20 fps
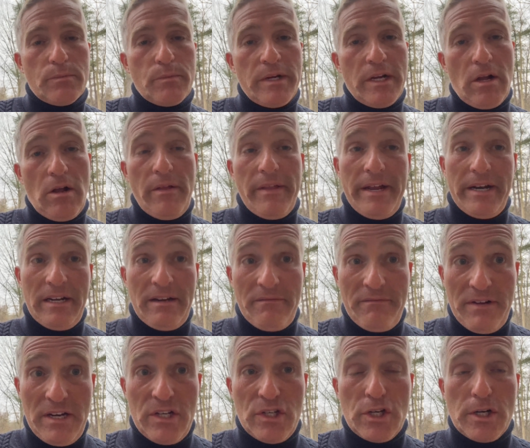We call that
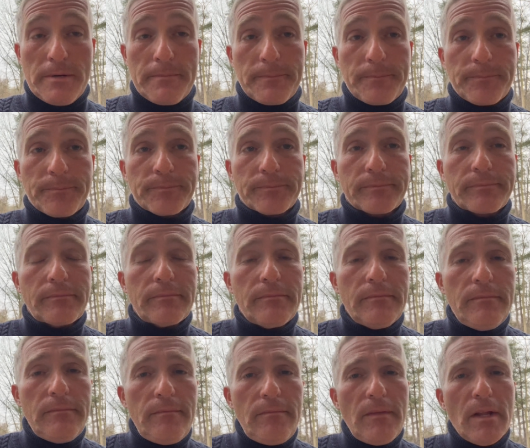conviction.
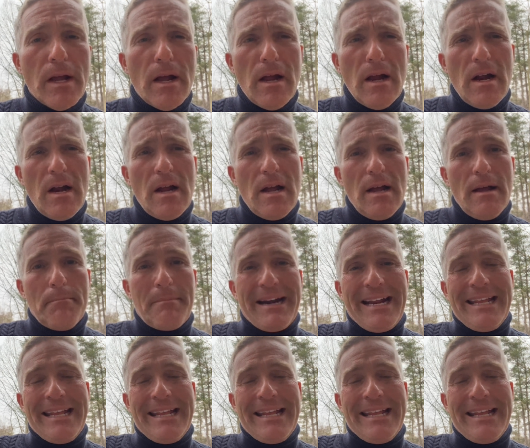But